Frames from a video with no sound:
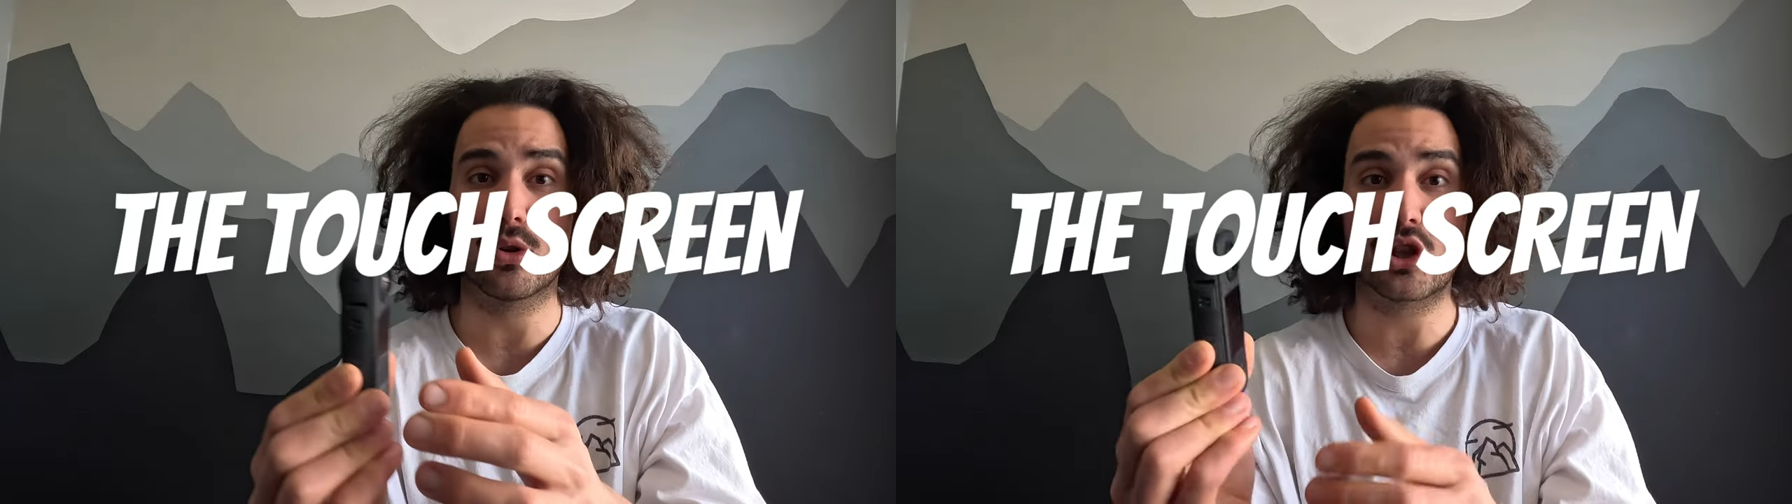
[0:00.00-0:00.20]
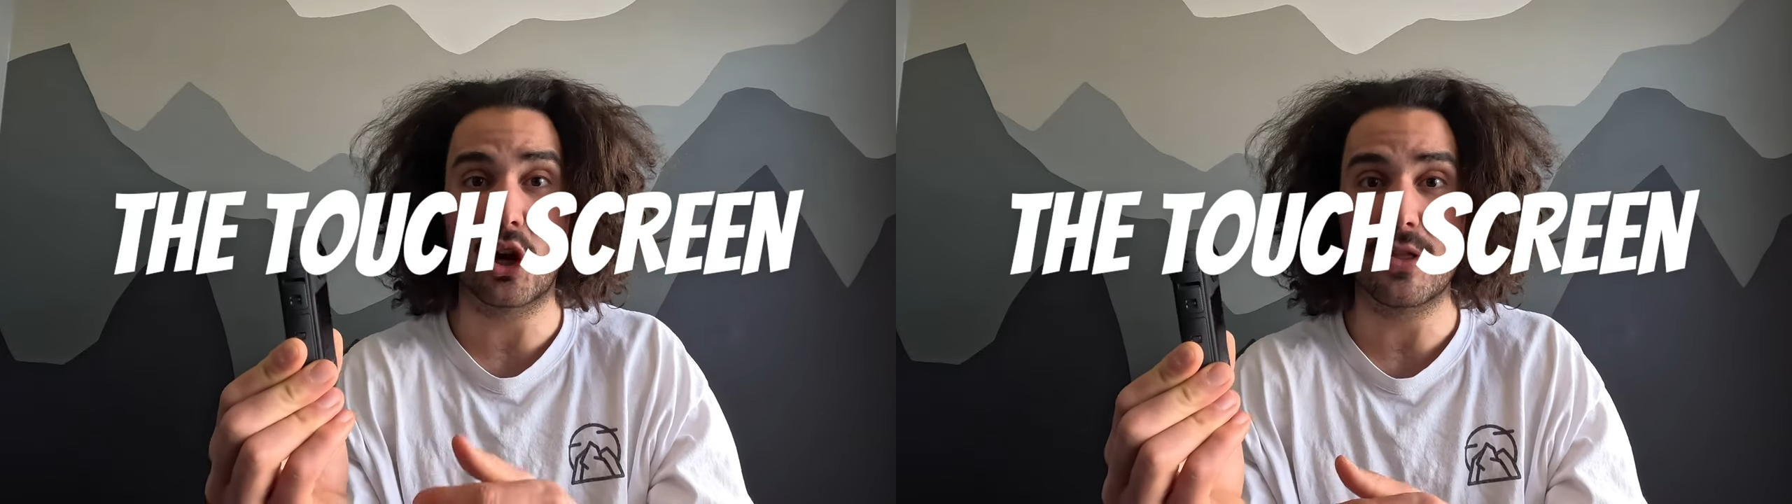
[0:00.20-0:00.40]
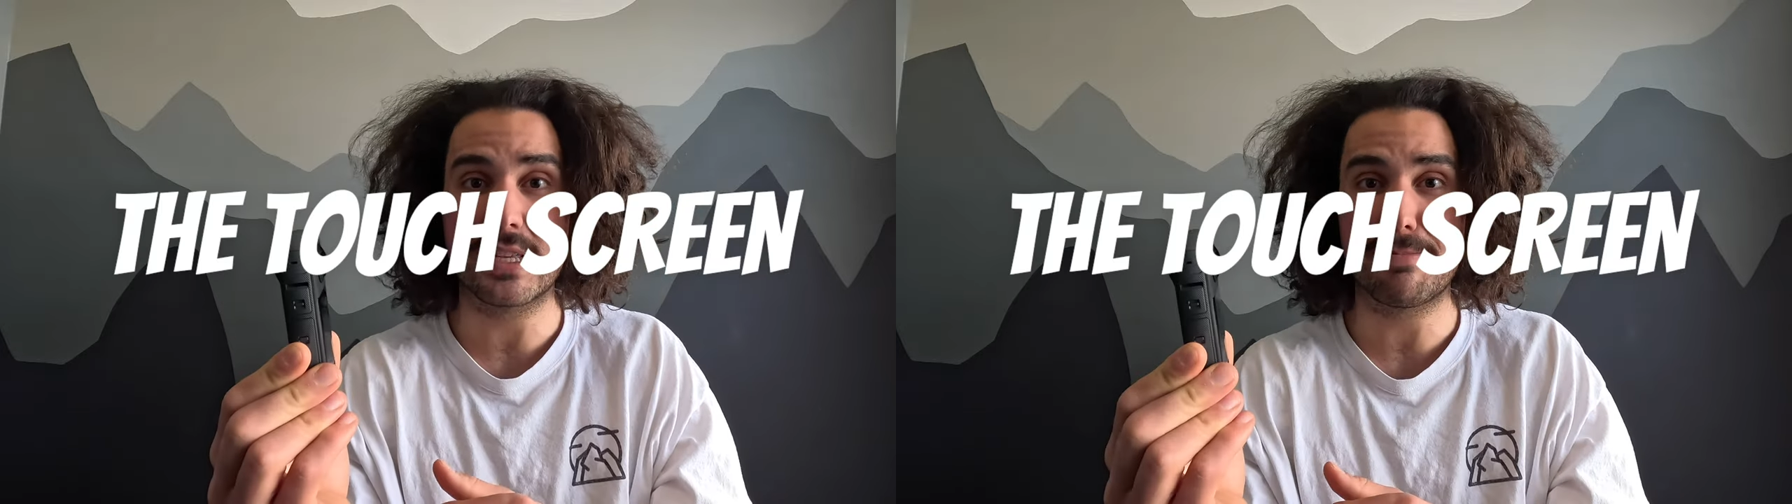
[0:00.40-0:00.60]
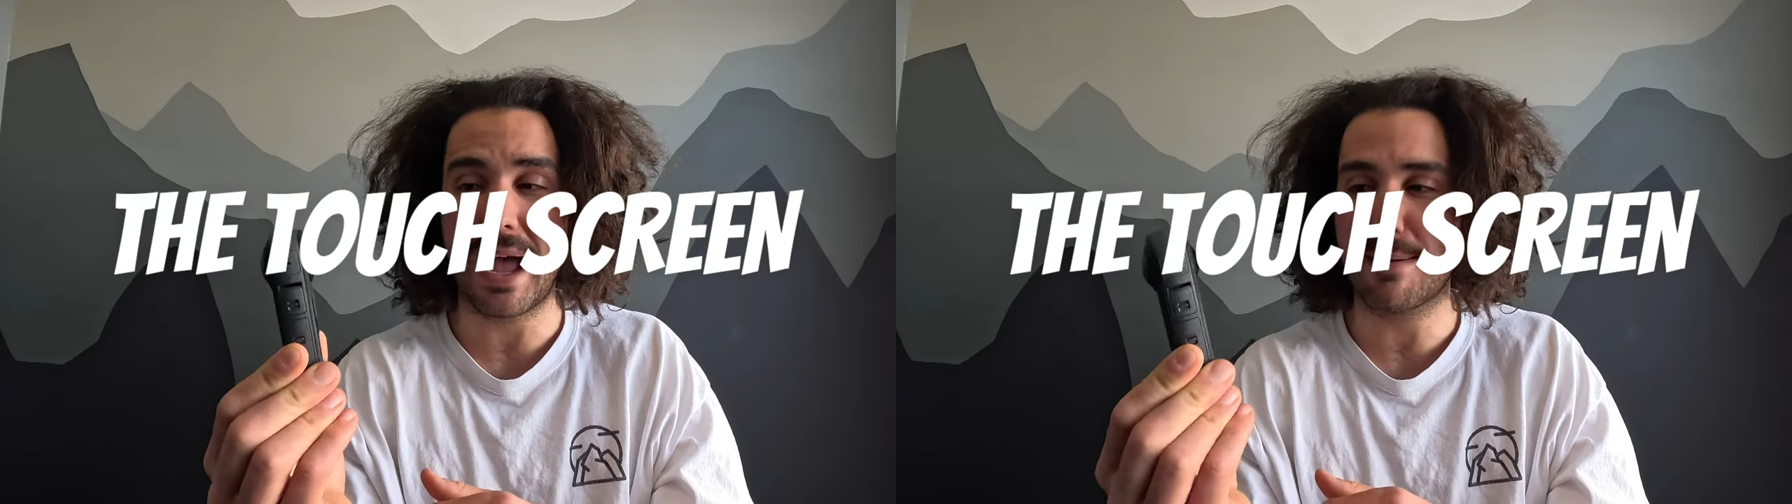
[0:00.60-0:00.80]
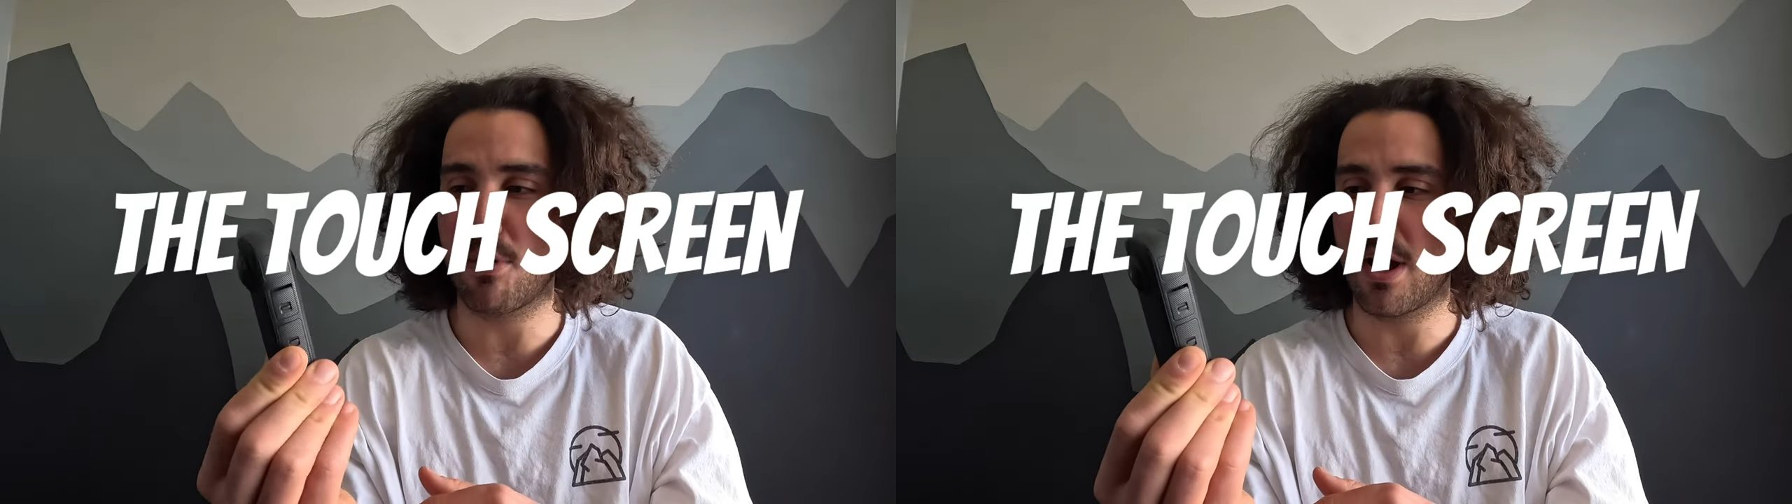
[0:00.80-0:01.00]
We'll turn this
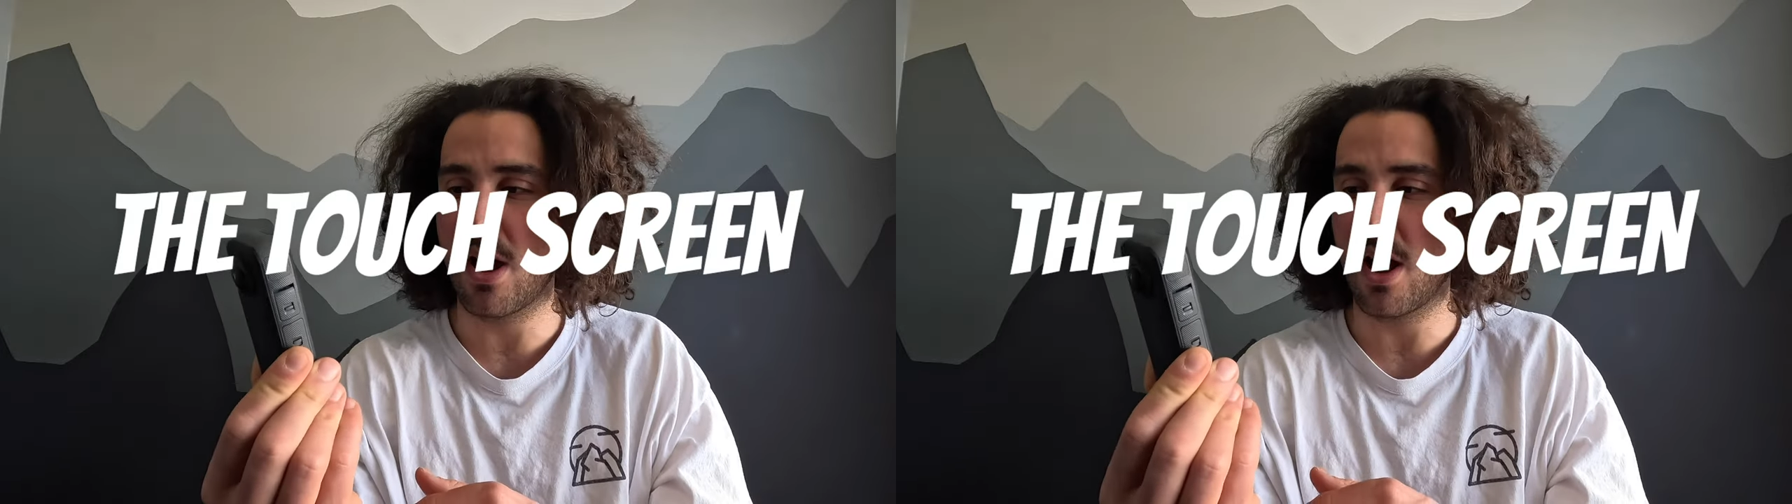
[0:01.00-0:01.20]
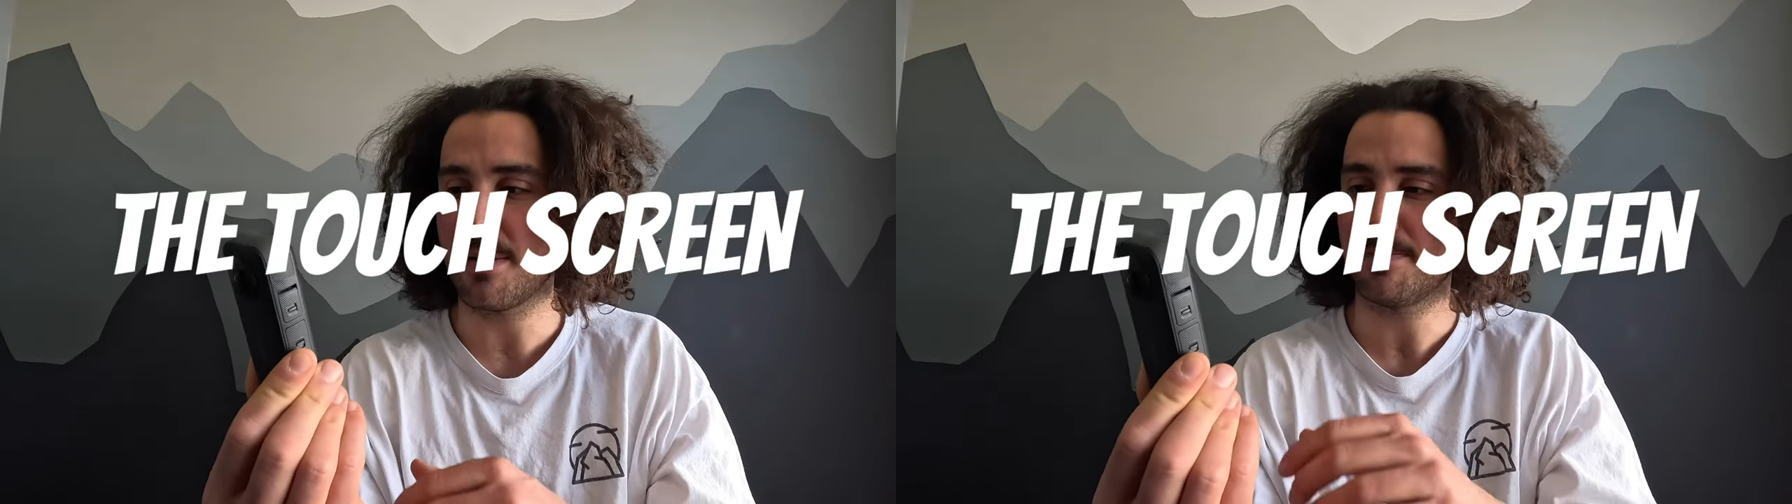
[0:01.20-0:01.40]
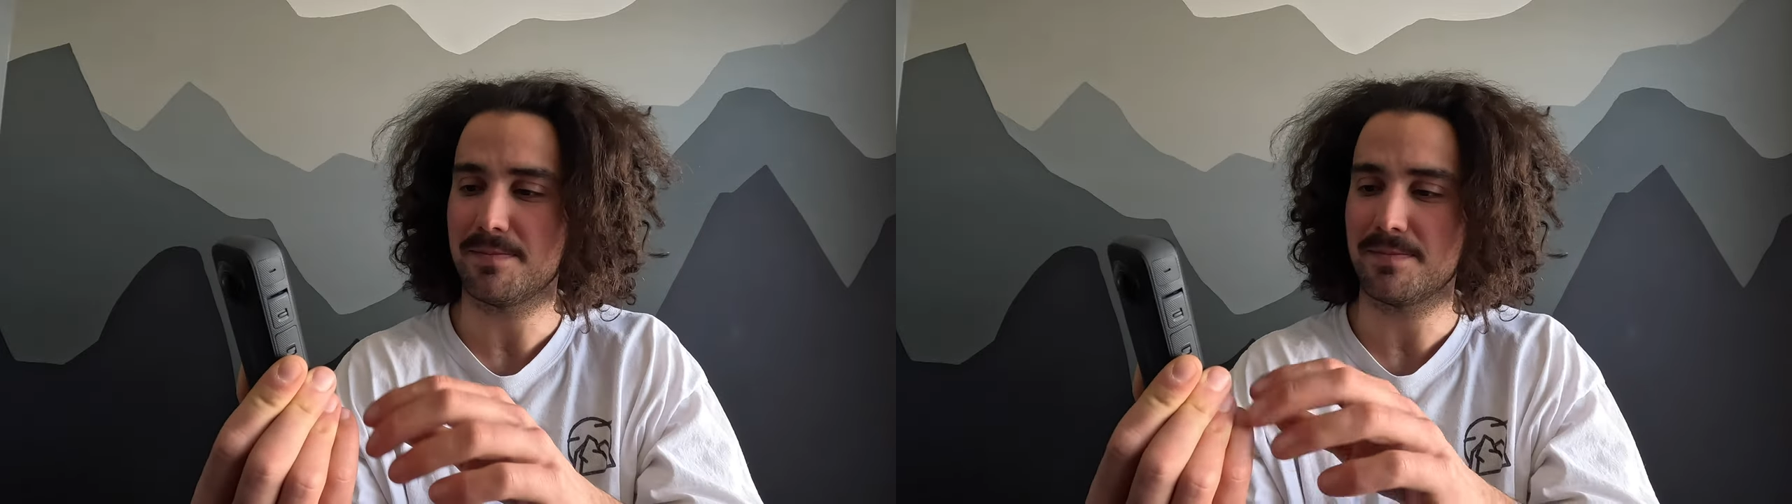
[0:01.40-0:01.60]
bad boy on.